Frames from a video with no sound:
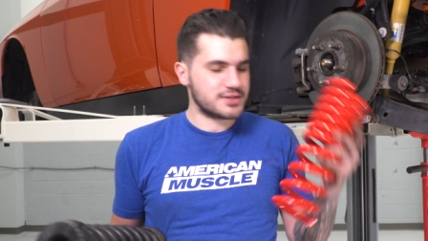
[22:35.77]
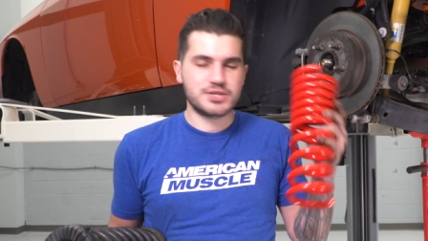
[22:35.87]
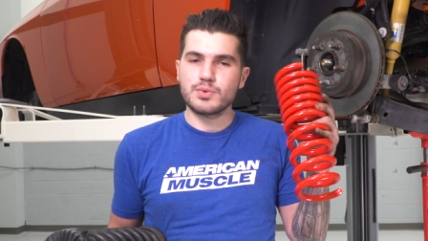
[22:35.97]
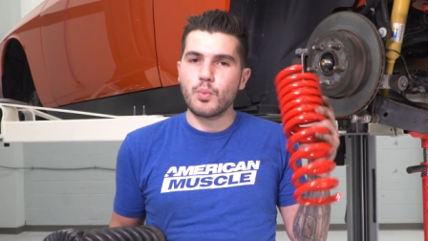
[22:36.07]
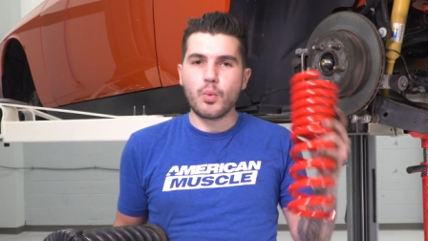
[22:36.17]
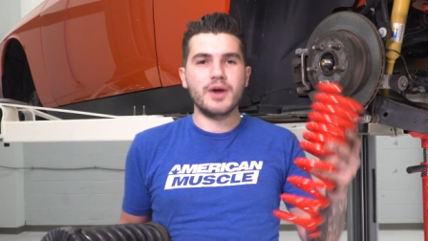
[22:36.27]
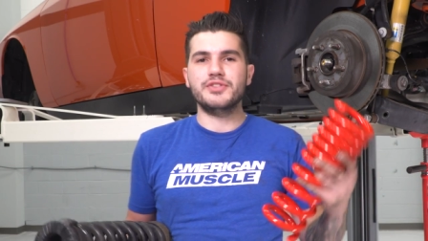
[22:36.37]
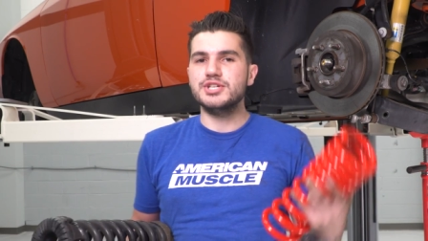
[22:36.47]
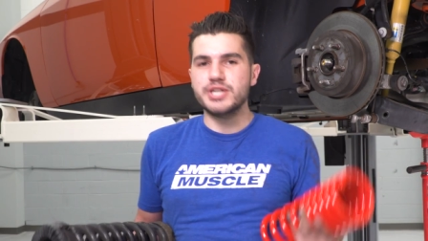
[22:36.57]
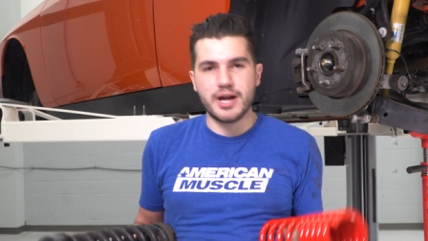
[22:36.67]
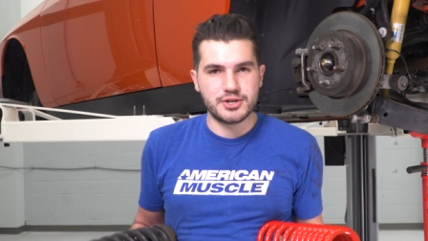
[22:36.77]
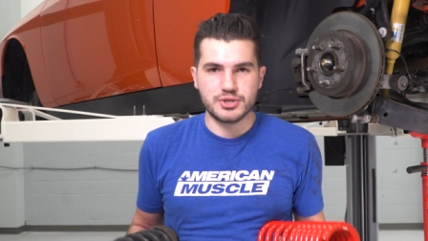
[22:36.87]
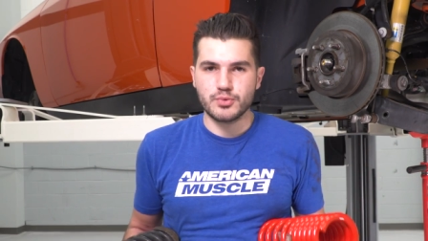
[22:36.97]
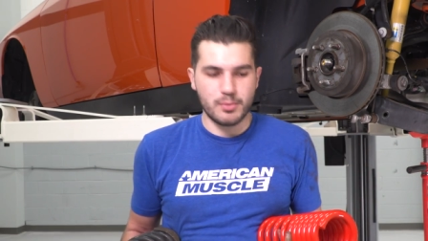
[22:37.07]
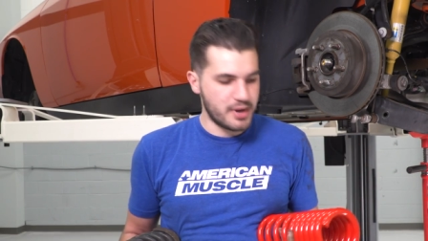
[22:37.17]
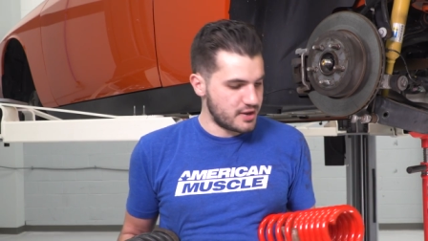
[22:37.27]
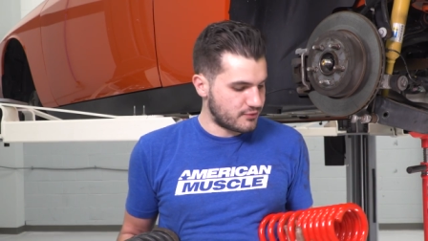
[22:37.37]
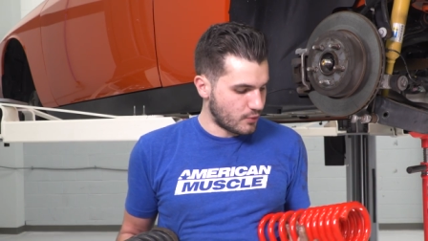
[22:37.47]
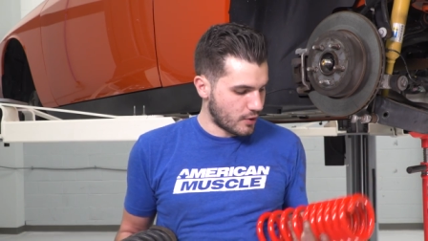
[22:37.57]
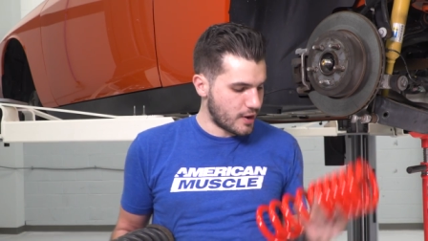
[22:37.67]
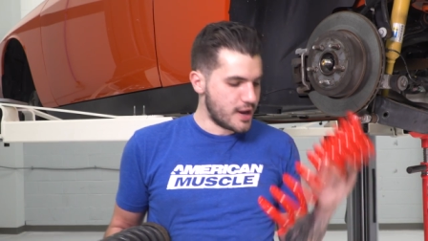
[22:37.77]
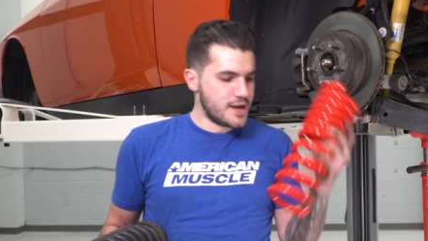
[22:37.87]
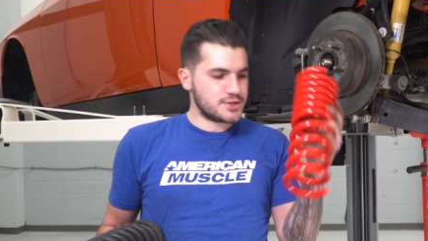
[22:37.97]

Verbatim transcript: This is what these Challengers were made for.